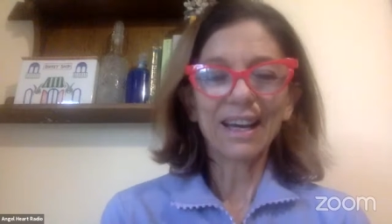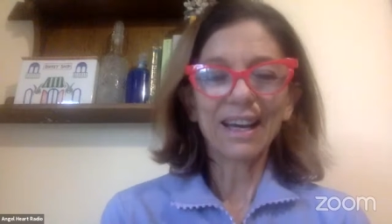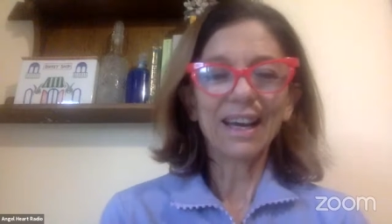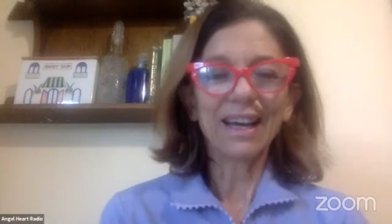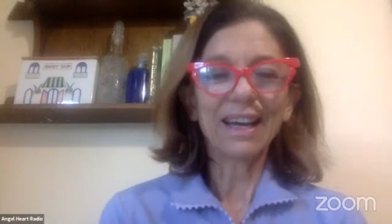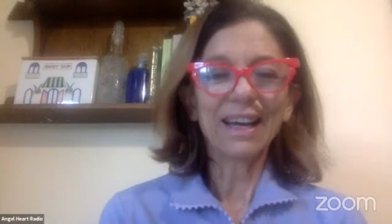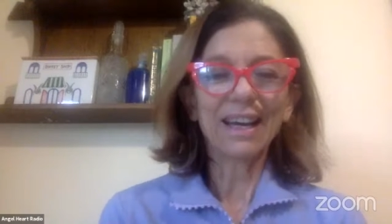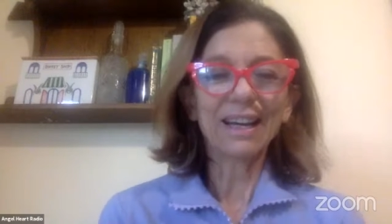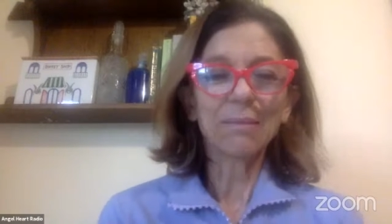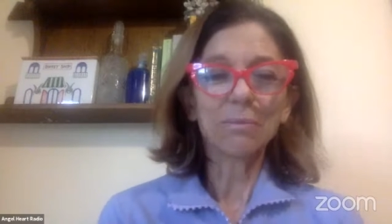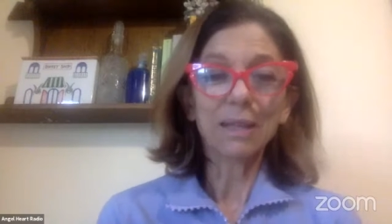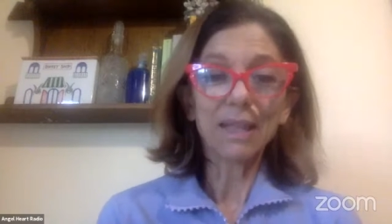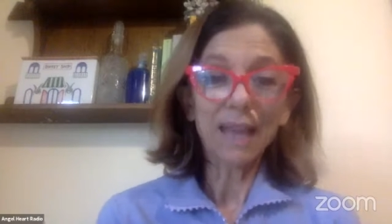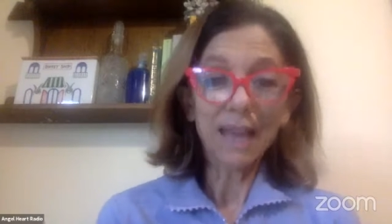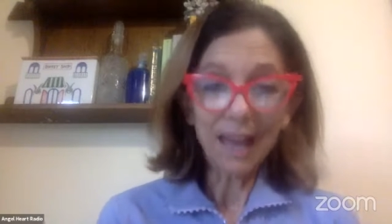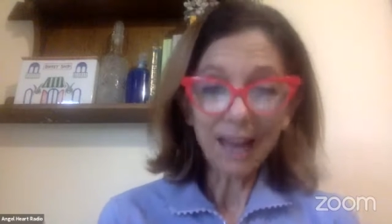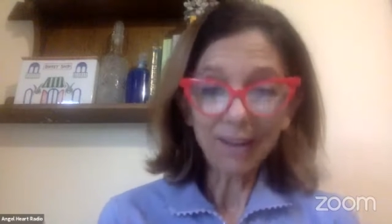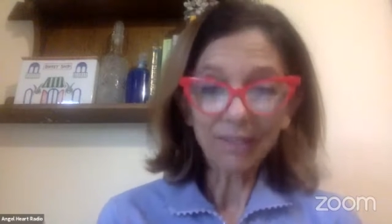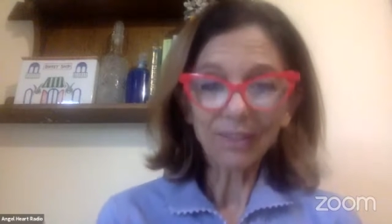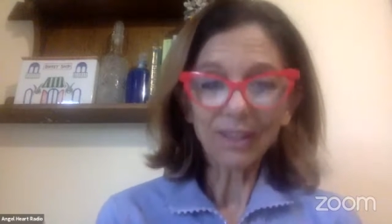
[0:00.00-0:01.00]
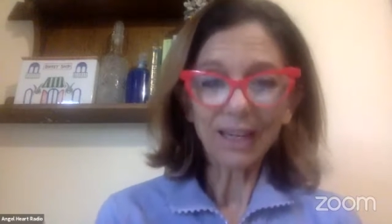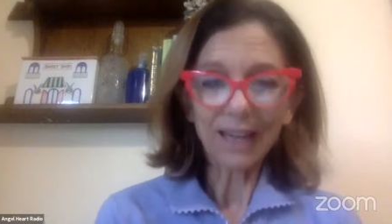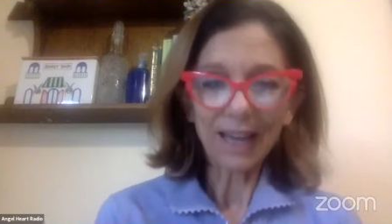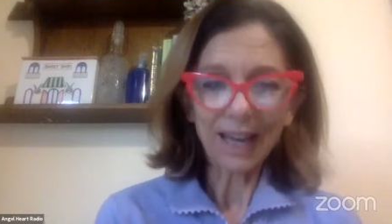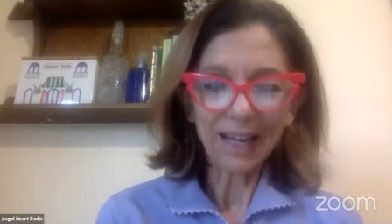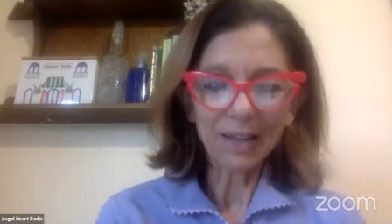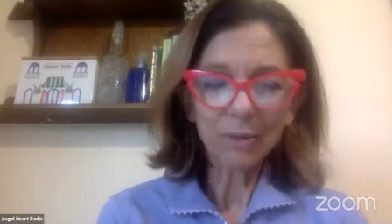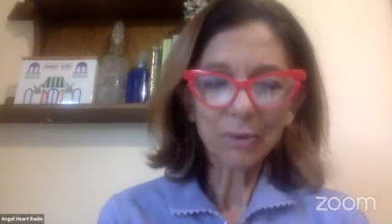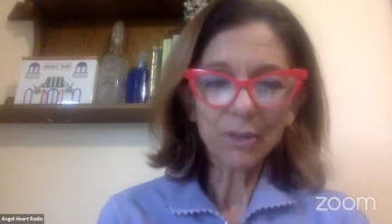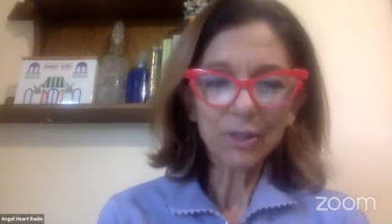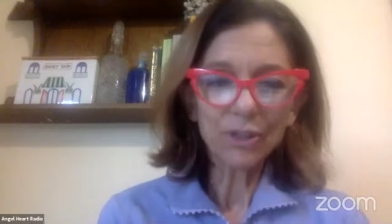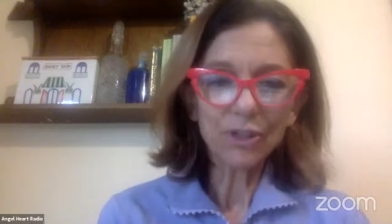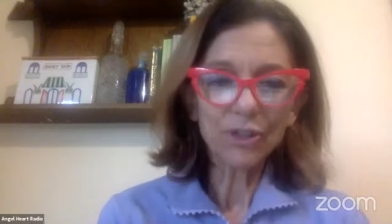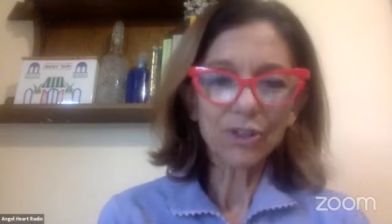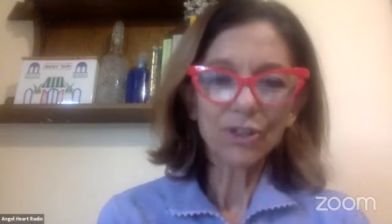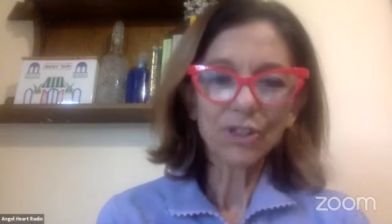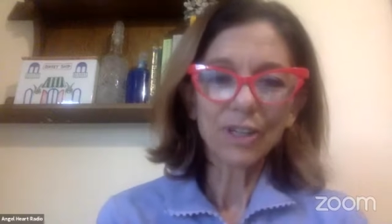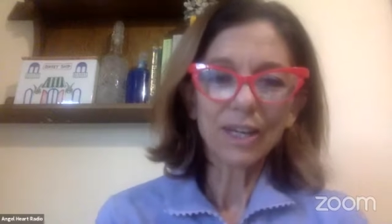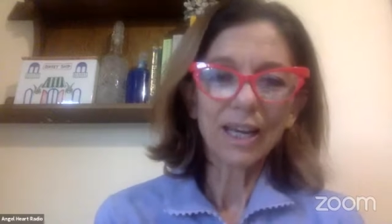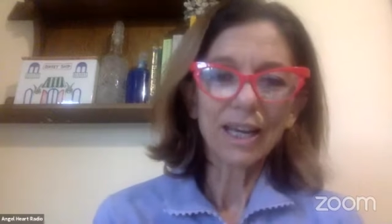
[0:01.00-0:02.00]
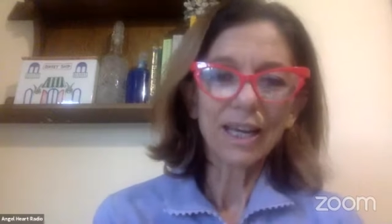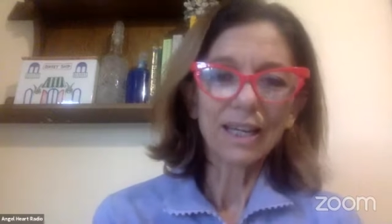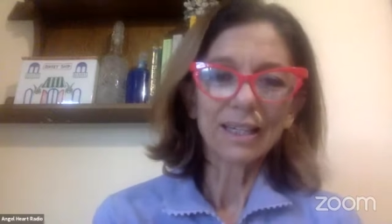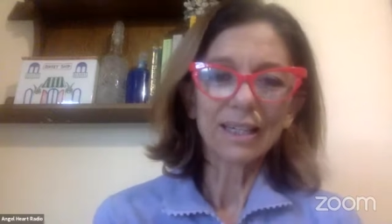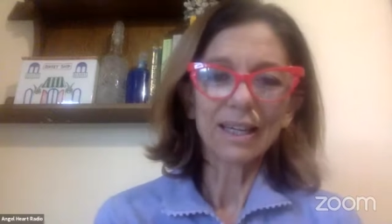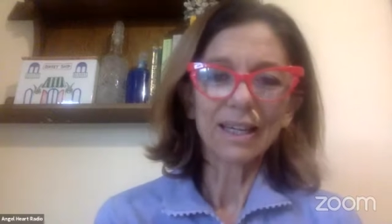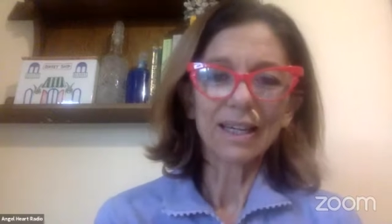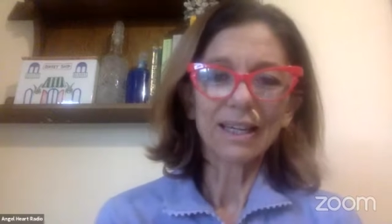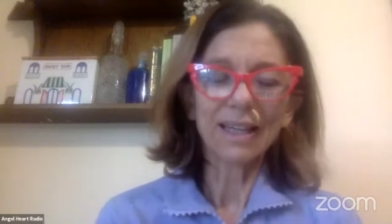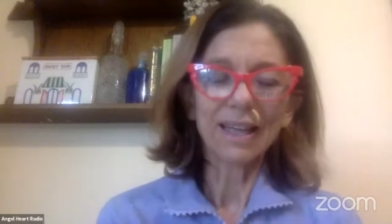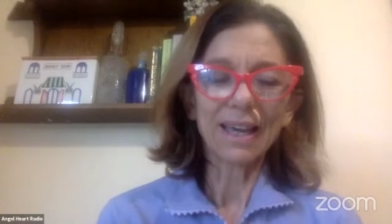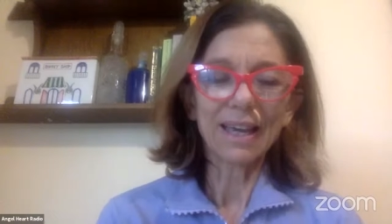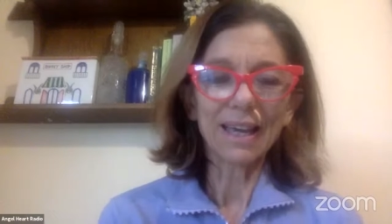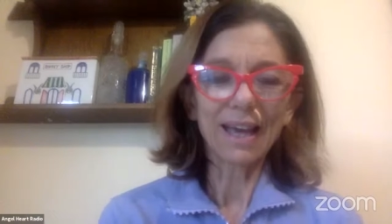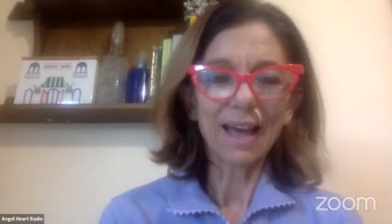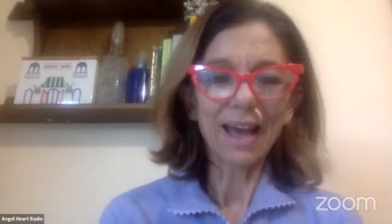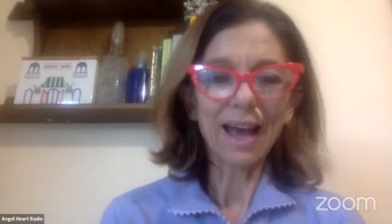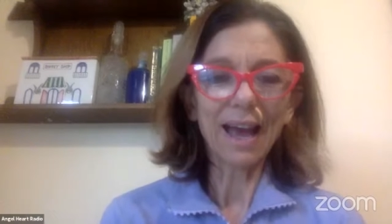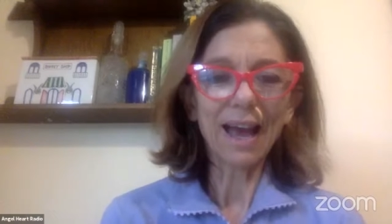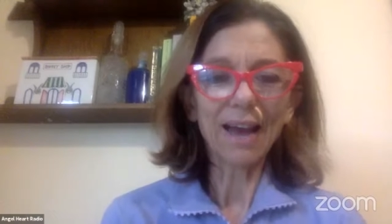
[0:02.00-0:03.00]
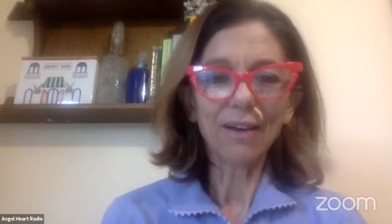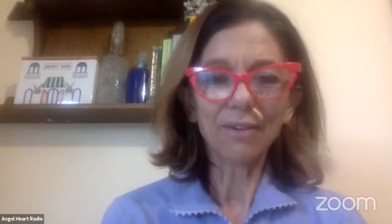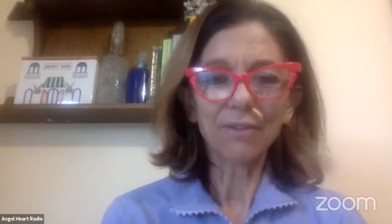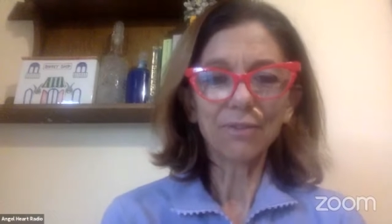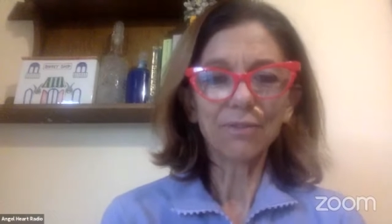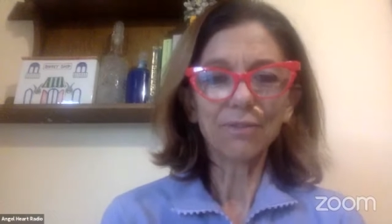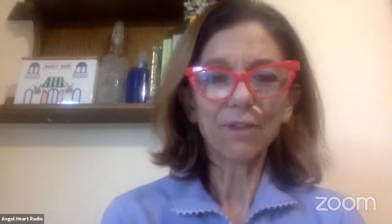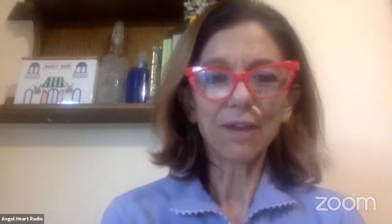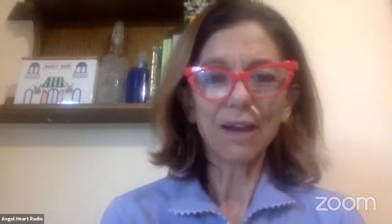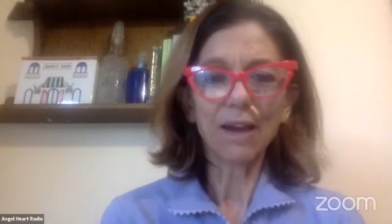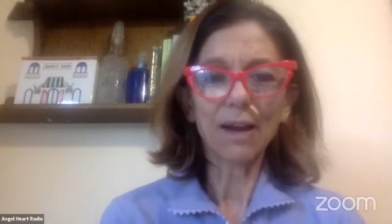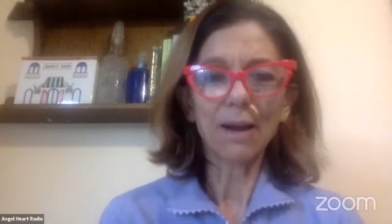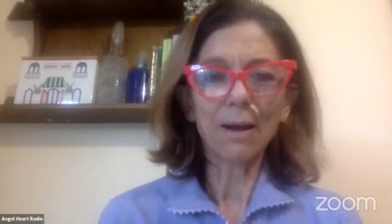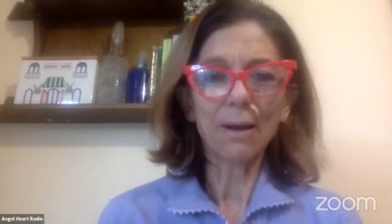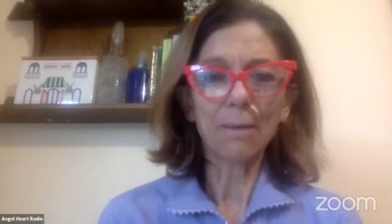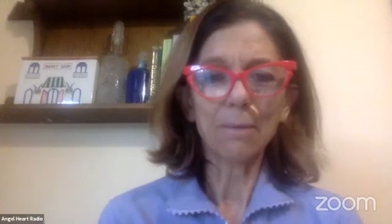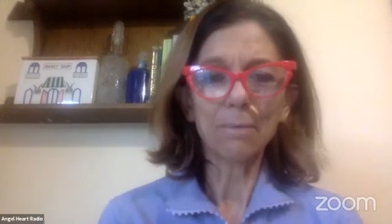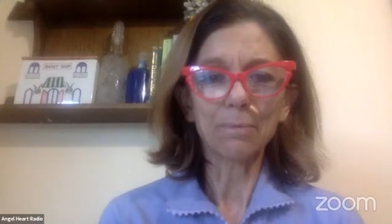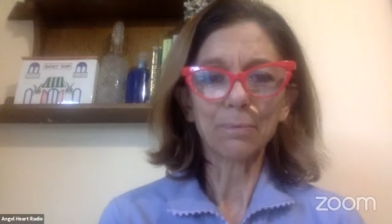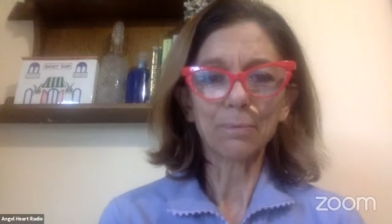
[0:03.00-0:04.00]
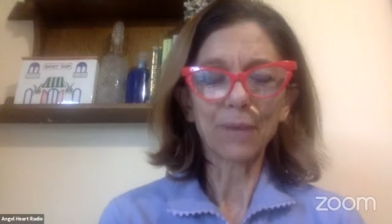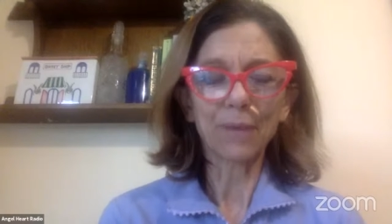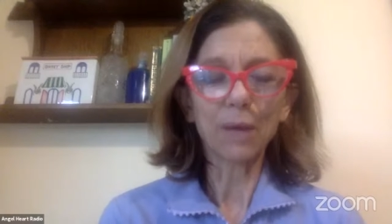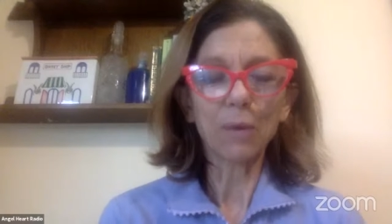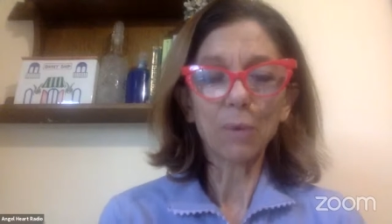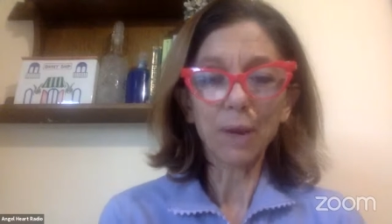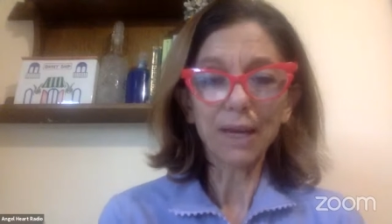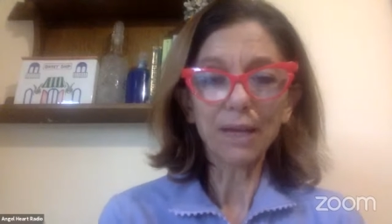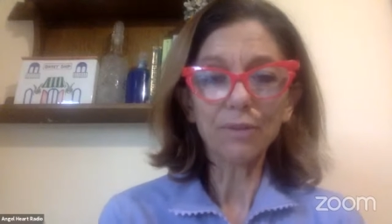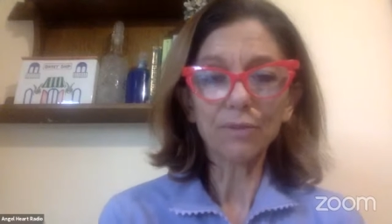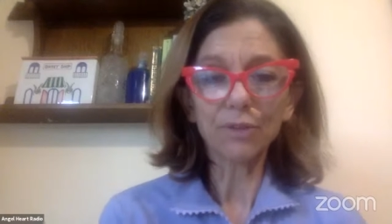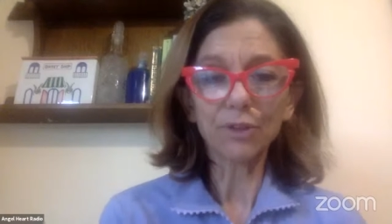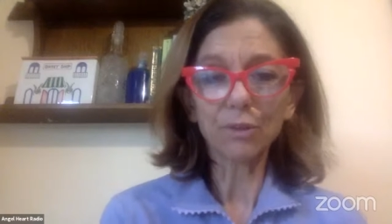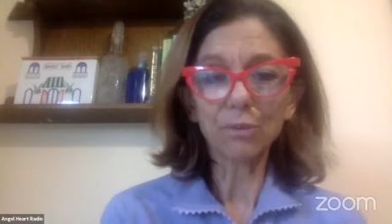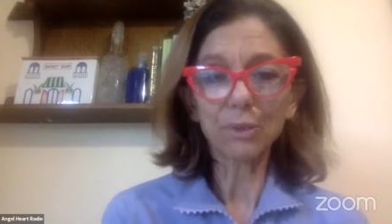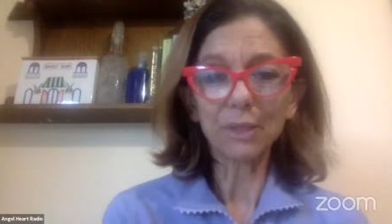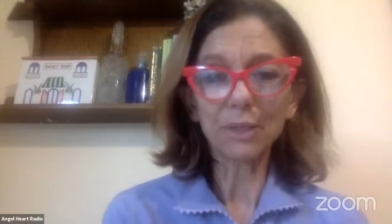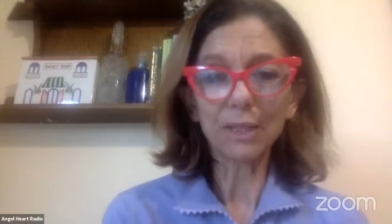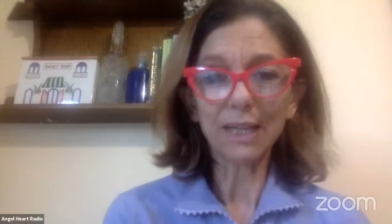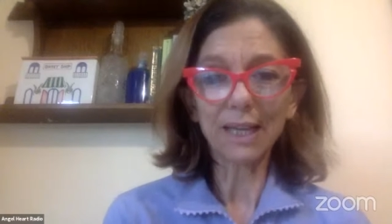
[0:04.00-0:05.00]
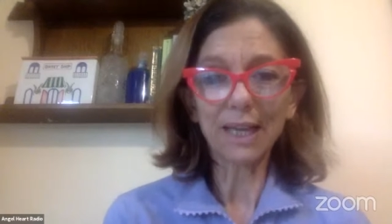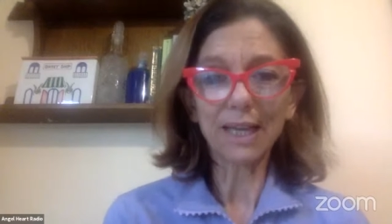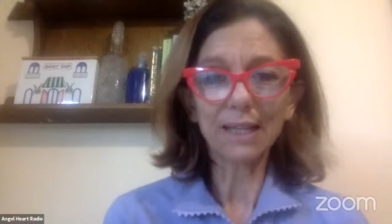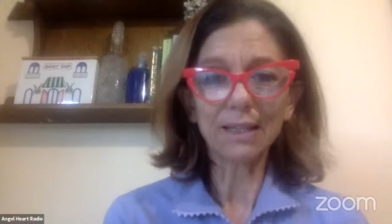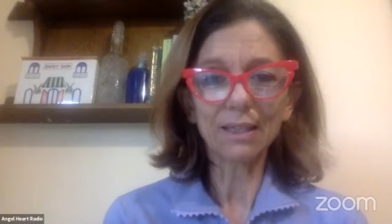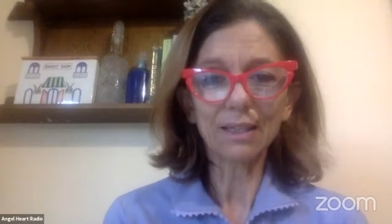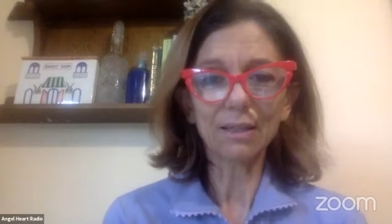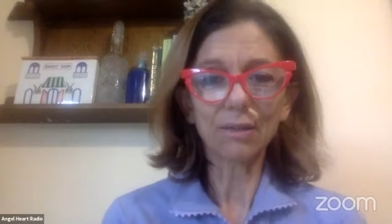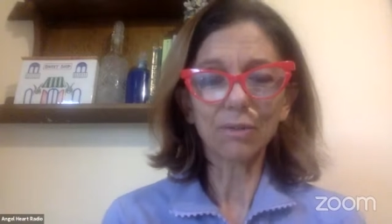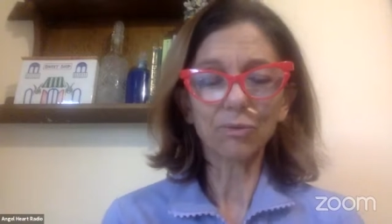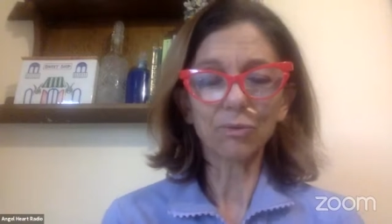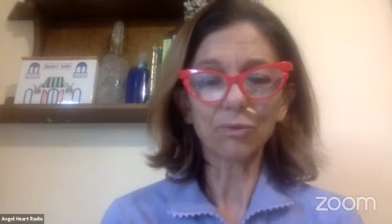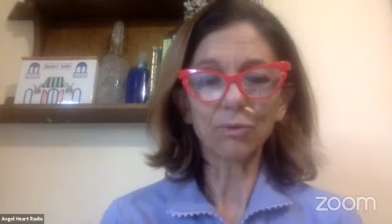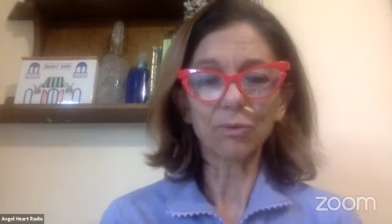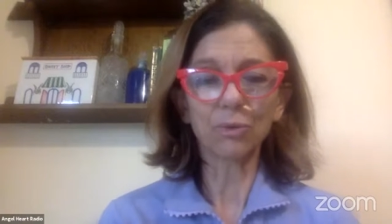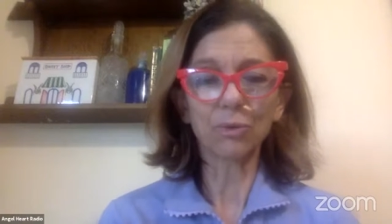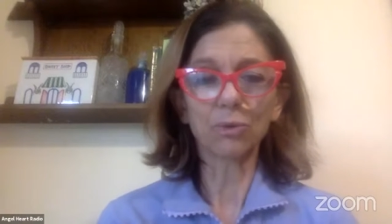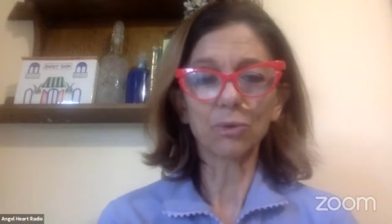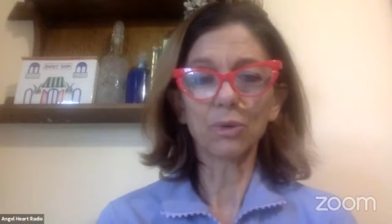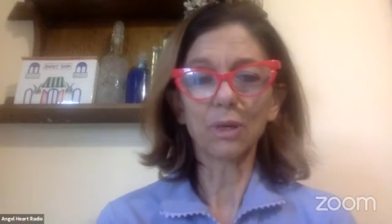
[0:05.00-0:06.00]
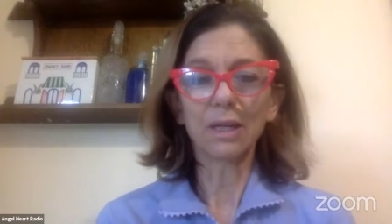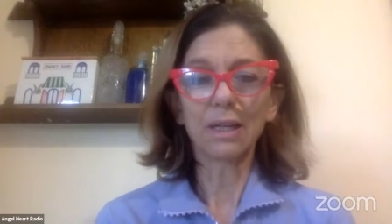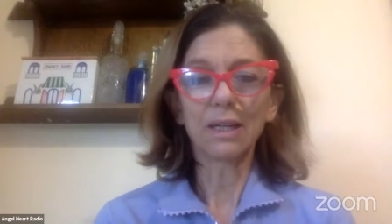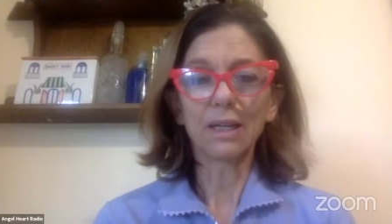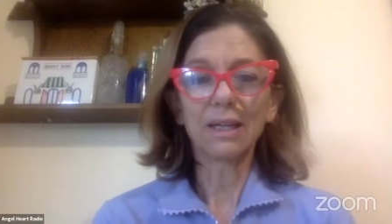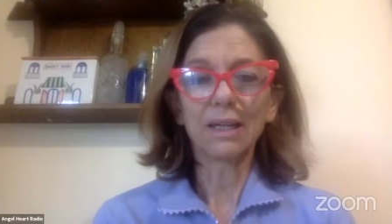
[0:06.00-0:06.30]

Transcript: but they have a language, and they have a way of communicating through